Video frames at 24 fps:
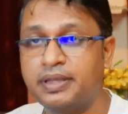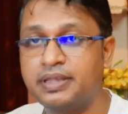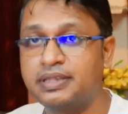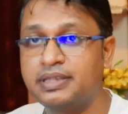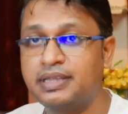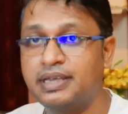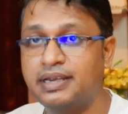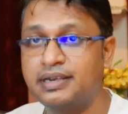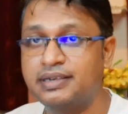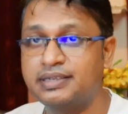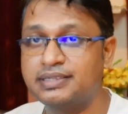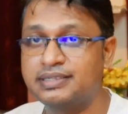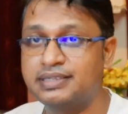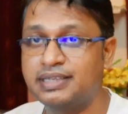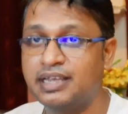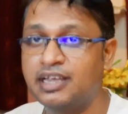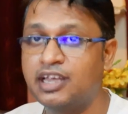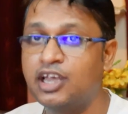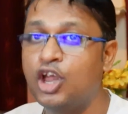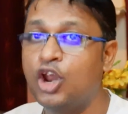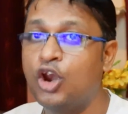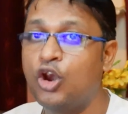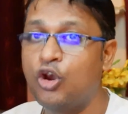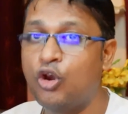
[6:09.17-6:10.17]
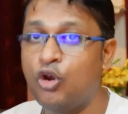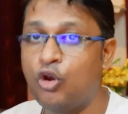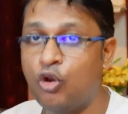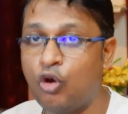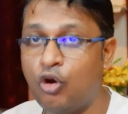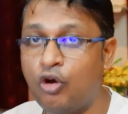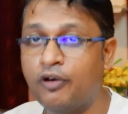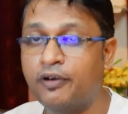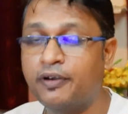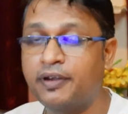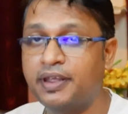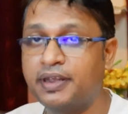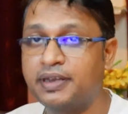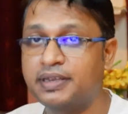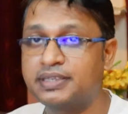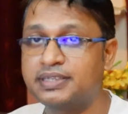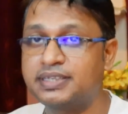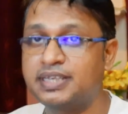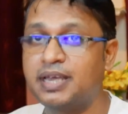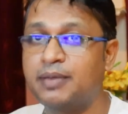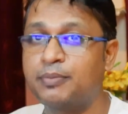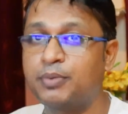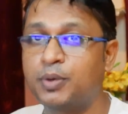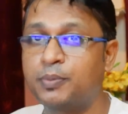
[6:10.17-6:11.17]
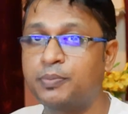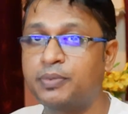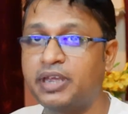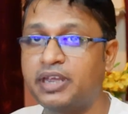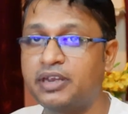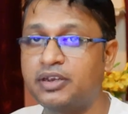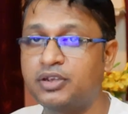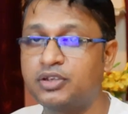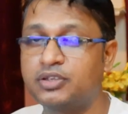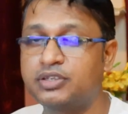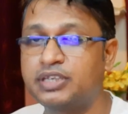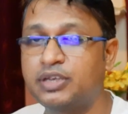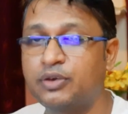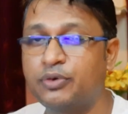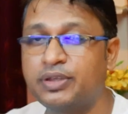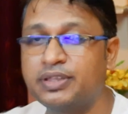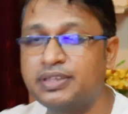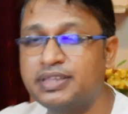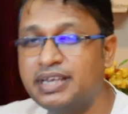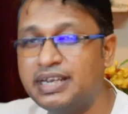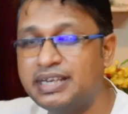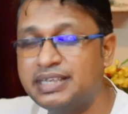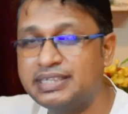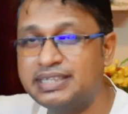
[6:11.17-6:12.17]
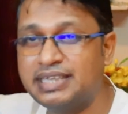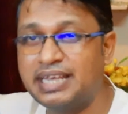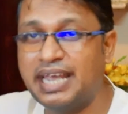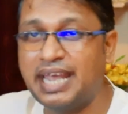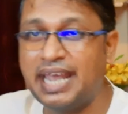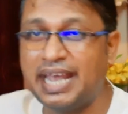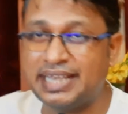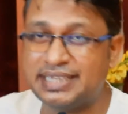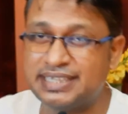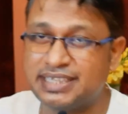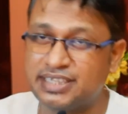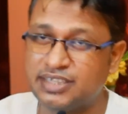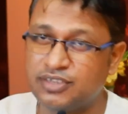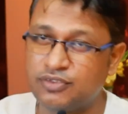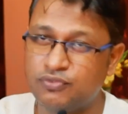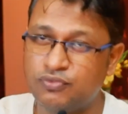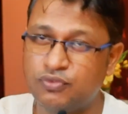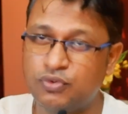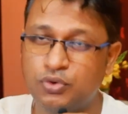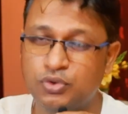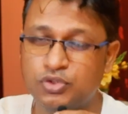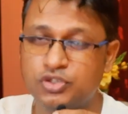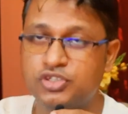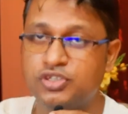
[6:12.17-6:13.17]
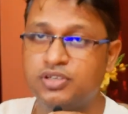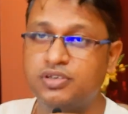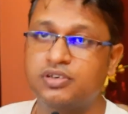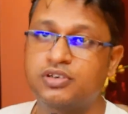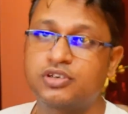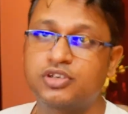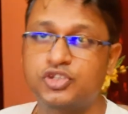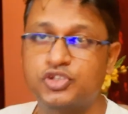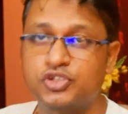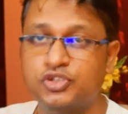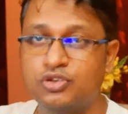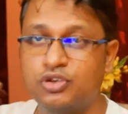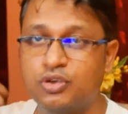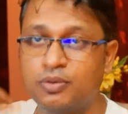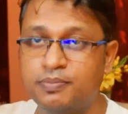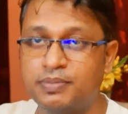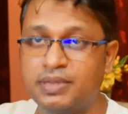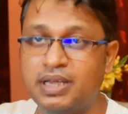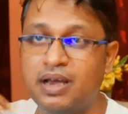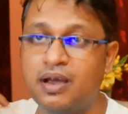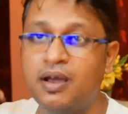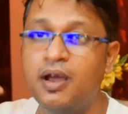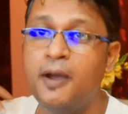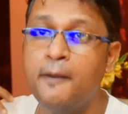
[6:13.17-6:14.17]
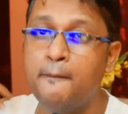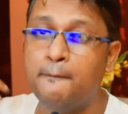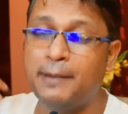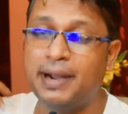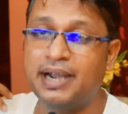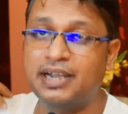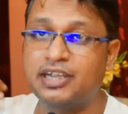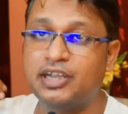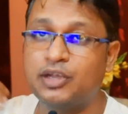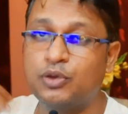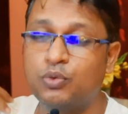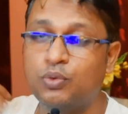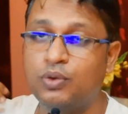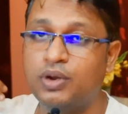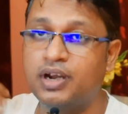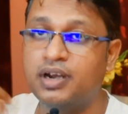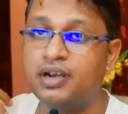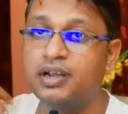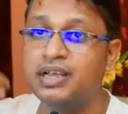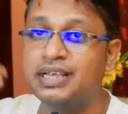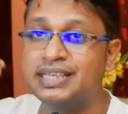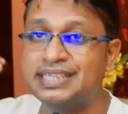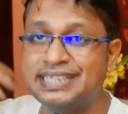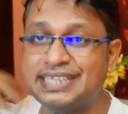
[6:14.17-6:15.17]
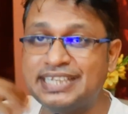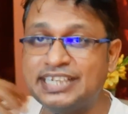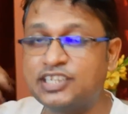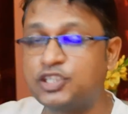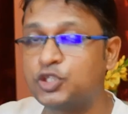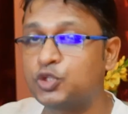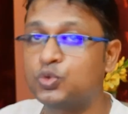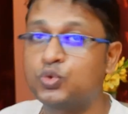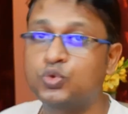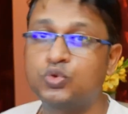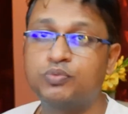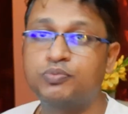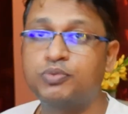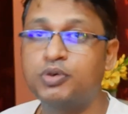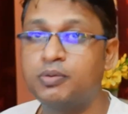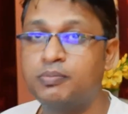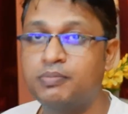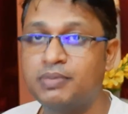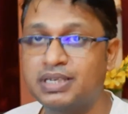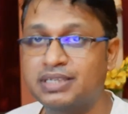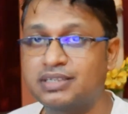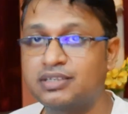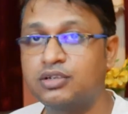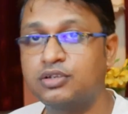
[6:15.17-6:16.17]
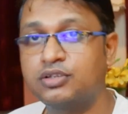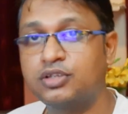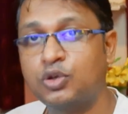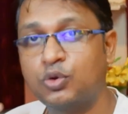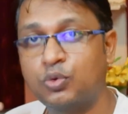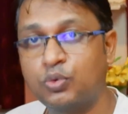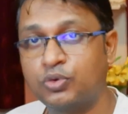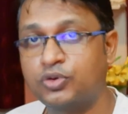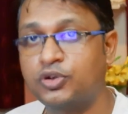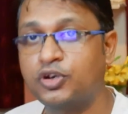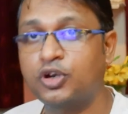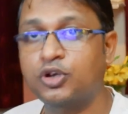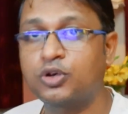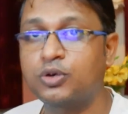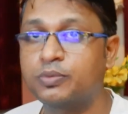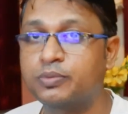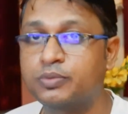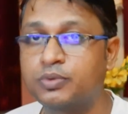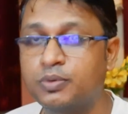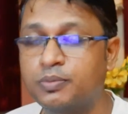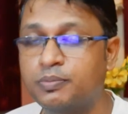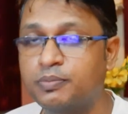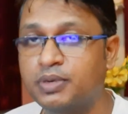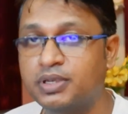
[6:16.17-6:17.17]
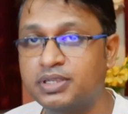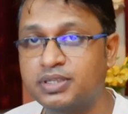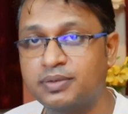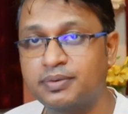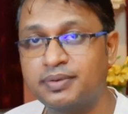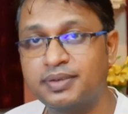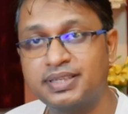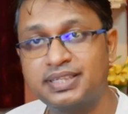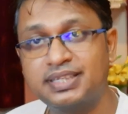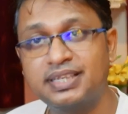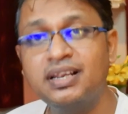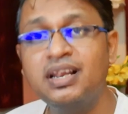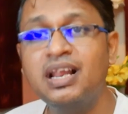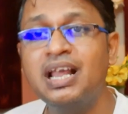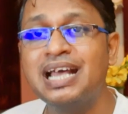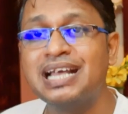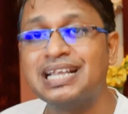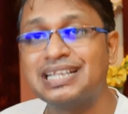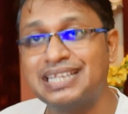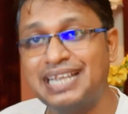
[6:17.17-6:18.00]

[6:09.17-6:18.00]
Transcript: when there is a long tennis type of energy, where there is a excessive force generation of the particular seeds group of muscle or the rotator cuff muscle.